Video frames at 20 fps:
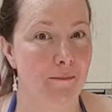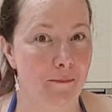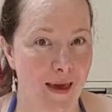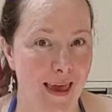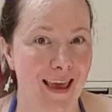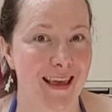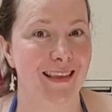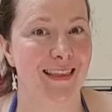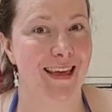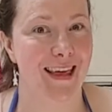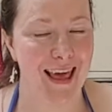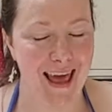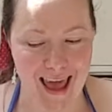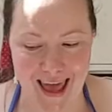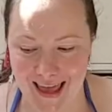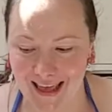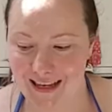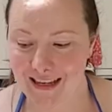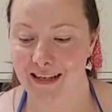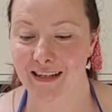to make the
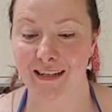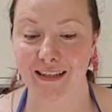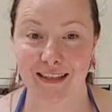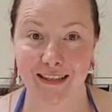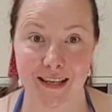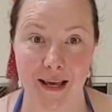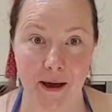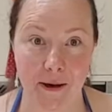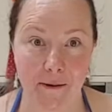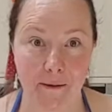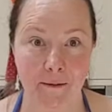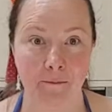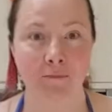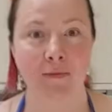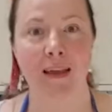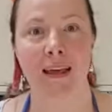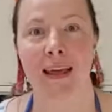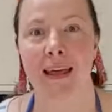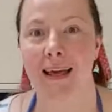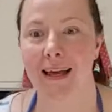cake. So,
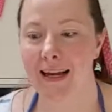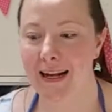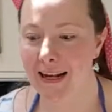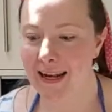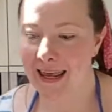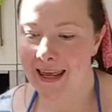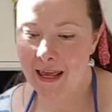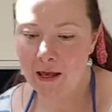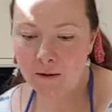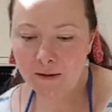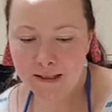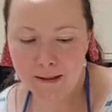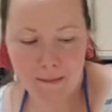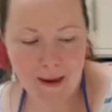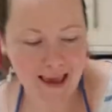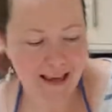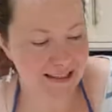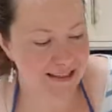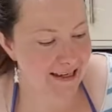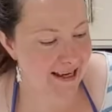clear your
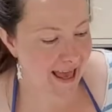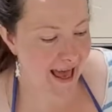space